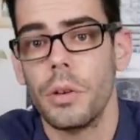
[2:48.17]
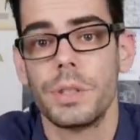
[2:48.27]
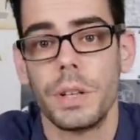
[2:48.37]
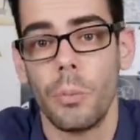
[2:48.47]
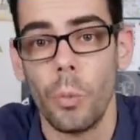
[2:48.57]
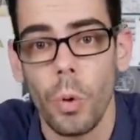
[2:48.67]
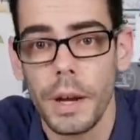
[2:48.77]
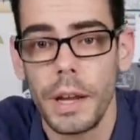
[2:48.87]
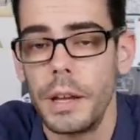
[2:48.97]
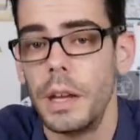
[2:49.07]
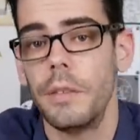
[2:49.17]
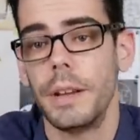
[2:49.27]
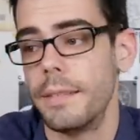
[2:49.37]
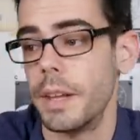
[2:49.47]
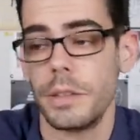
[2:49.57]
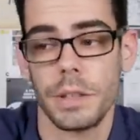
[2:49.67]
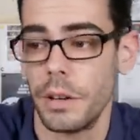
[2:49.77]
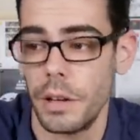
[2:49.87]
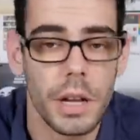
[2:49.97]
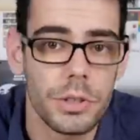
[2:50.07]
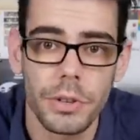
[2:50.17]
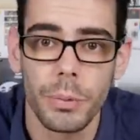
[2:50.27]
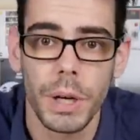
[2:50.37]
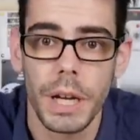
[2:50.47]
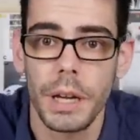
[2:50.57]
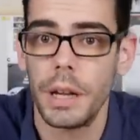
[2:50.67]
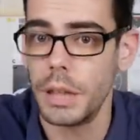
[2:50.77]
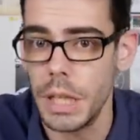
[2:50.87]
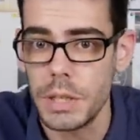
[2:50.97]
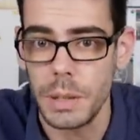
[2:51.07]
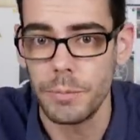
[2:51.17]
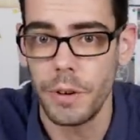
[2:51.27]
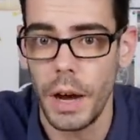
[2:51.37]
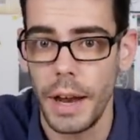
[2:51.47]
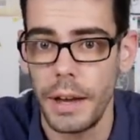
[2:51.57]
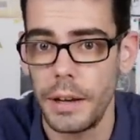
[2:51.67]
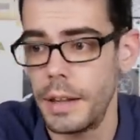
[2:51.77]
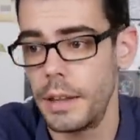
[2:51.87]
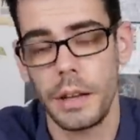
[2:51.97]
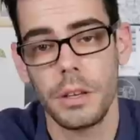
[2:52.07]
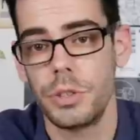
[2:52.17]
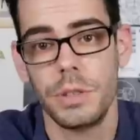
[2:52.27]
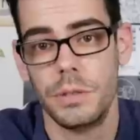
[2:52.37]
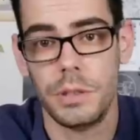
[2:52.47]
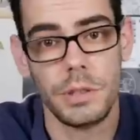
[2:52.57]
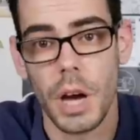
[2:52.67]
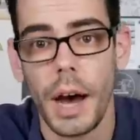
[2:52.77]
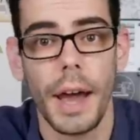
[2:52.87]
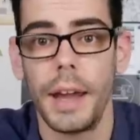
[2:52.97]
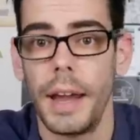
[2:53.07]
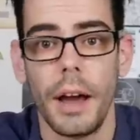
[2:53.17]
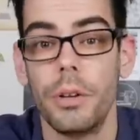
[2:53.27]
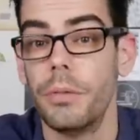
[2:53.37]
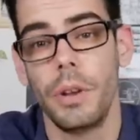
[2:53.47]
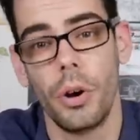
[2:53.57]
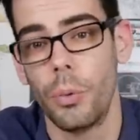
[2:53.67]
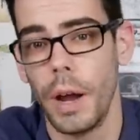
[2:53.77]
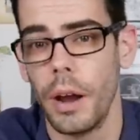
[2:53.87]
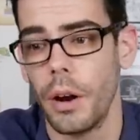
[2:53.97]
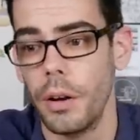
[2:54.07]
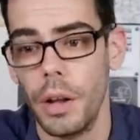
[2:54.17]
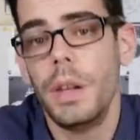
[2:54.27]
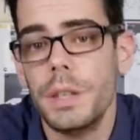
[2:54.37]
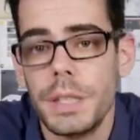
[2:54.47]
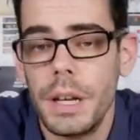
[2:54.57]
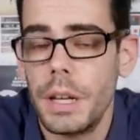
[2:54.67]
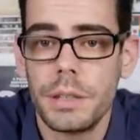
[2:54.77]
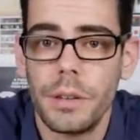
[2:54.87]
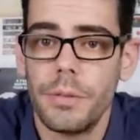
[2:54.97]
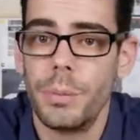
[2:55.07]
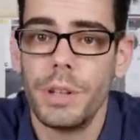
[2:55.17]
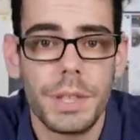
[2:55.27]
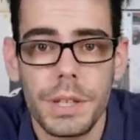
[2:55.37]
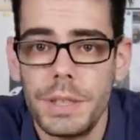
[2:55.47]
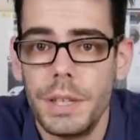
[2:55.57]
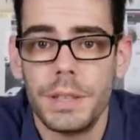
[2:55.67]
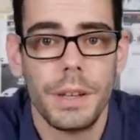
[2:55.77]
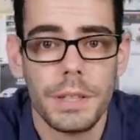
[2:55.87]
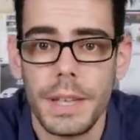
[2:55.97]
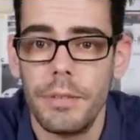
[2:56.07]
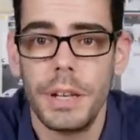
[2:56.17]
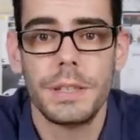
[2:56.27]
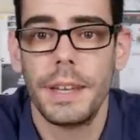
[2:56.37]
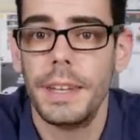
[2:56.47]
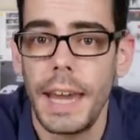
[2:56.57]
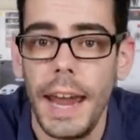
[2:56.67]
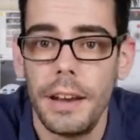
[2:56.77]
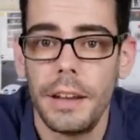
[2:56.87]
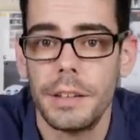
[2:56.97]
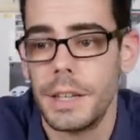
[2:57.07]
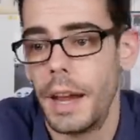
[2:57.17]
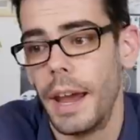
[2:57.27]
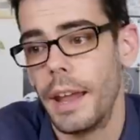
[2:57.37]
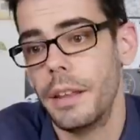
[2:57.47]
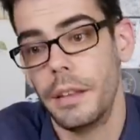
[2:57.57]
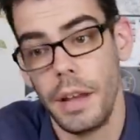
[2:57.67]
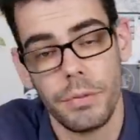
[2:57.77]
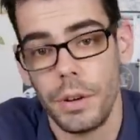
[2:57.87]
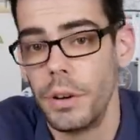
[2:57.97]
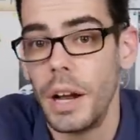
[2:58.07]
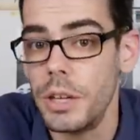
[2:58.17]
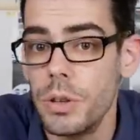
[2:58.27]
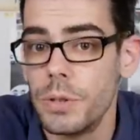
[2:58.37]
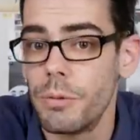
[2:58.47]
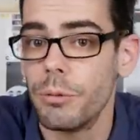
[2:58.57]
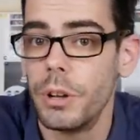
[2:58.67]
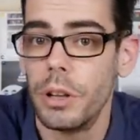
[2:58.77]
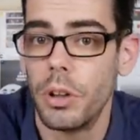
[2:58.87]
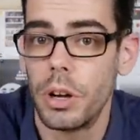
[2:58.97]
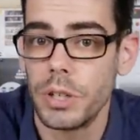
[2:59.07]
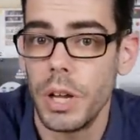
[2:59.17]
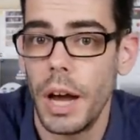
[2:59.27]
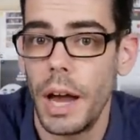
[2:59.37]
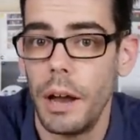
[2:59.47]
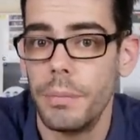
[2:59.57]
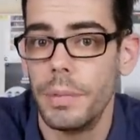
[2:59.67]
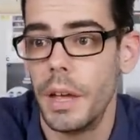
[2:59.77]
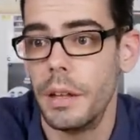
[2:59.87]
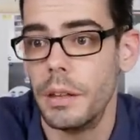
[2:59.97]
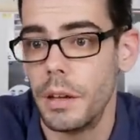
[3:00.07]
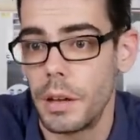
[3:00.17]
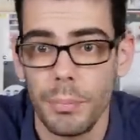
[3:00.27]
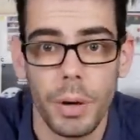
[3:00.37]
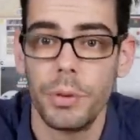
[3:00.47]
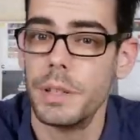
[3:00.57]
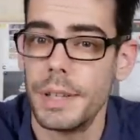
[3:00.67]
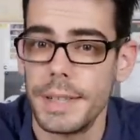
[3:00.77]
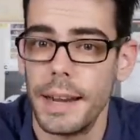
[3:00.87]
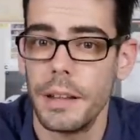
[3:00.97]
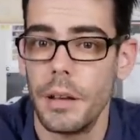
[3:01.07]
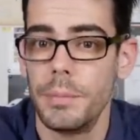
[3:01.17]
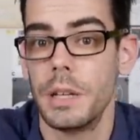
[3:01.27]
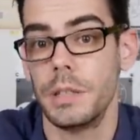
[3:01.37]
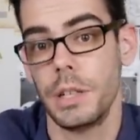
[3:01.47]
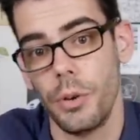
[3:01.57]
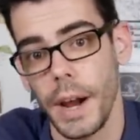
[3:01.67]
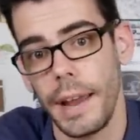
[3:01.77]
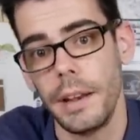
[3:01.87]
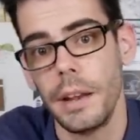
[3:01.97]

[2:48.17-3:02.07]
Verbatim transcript: or stop working. Even if they start initially working and things seem fine, they could just die out of nowhere. These things are from the sixties and the seventies and the eighties, and if they're not used for a really long time, then the components inside of them can degrade.